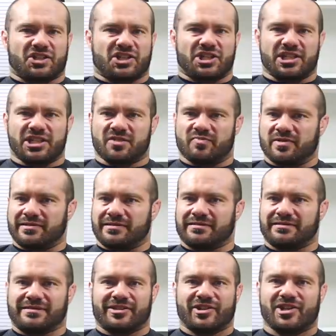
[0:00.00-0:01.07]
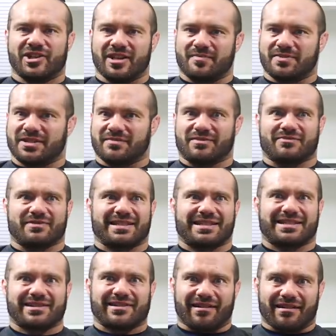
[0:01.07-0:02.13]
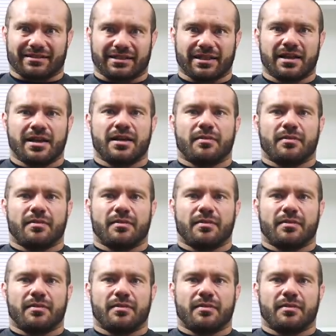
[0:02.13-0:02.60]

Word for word: cheeseburger or chip, something with salt.